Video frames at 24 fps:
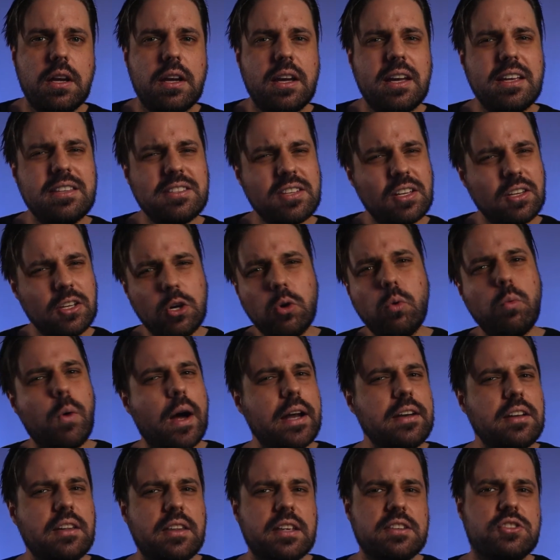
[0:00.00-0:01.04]
It's a little
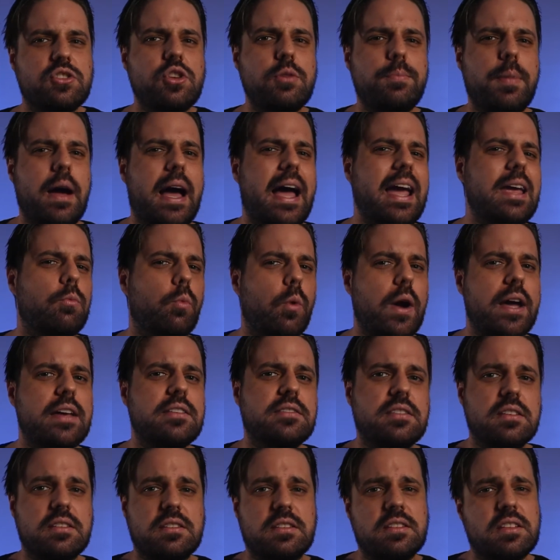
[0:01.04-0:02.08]
wonder that Super 8
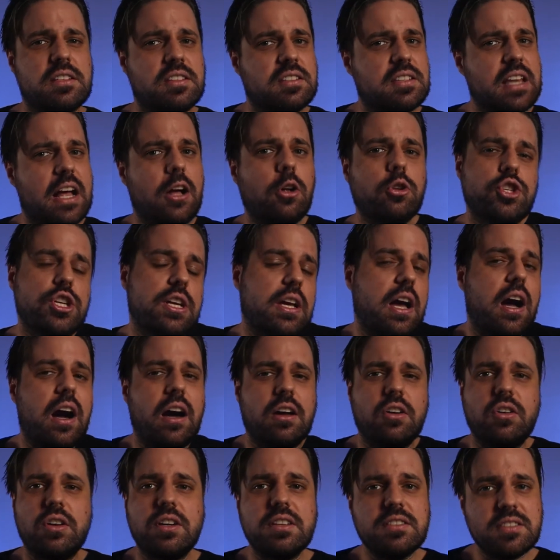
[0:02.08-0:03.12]
wears its nostalgic
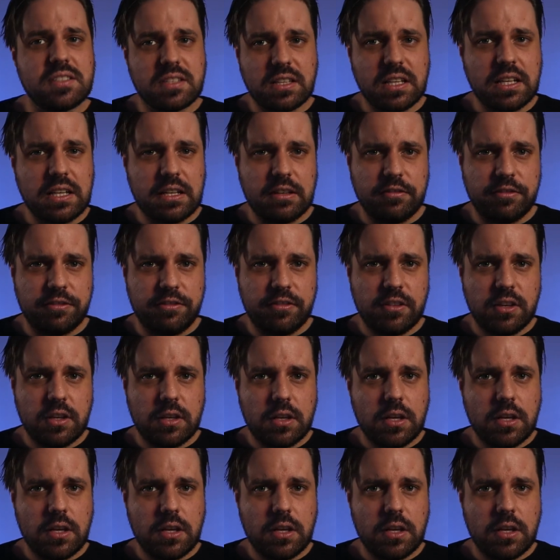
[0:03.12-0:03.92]
heart on its sleeve.